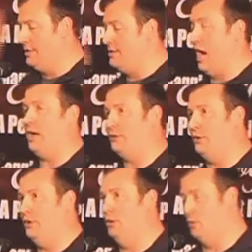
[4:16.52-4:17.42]

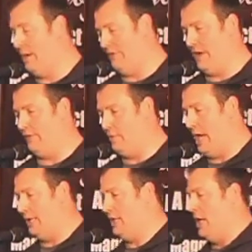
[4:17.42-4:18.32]
Doctor, whom I've never
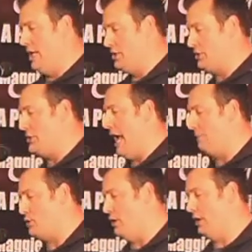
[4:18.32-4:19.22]
met,
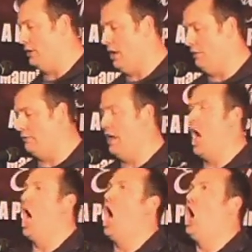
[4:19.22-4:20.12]
snaps on a glove,
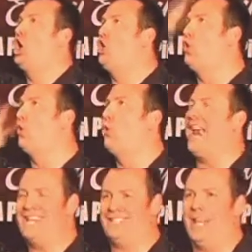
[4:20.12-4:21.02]

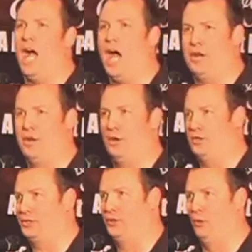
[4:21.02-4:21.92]
crazy hot
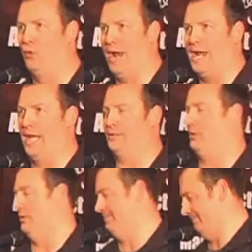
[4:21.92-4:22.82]
nurse right next
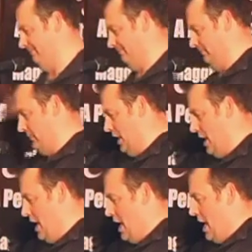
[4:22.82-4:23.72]
to him.
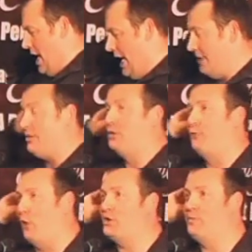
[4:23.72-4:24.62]
He says,
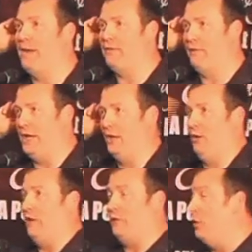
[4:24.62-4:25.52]
first my
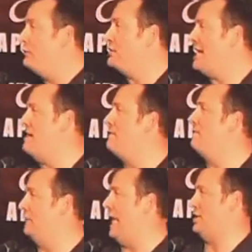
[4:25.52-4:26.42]
finger. If you've seen
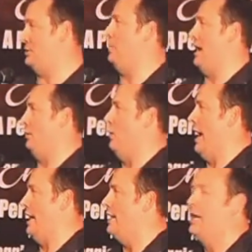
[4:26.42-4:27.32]
Fletch, by the
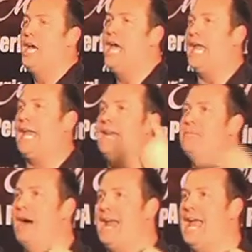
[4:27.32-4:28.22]
way,
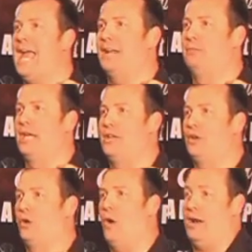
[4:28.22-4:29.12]
in my head, I'm laying
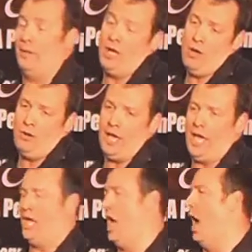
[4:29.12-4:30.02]
there quiet. I'm like, okay,